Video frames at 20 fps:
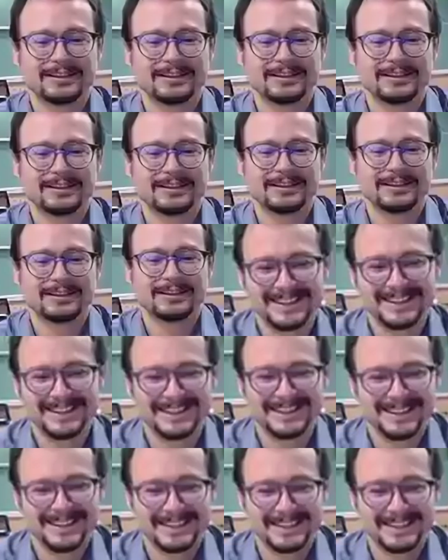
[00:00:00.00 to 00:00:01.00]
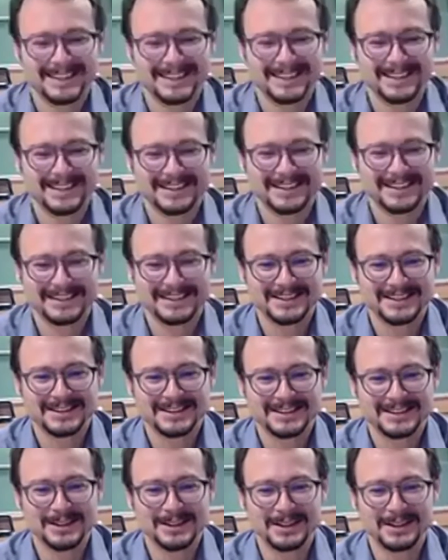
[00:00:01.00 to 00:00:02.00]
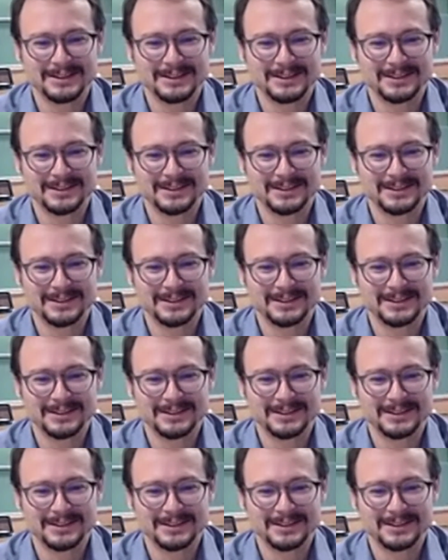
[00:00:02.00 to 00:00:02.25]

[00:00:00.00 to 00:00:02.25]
the slang X9 também.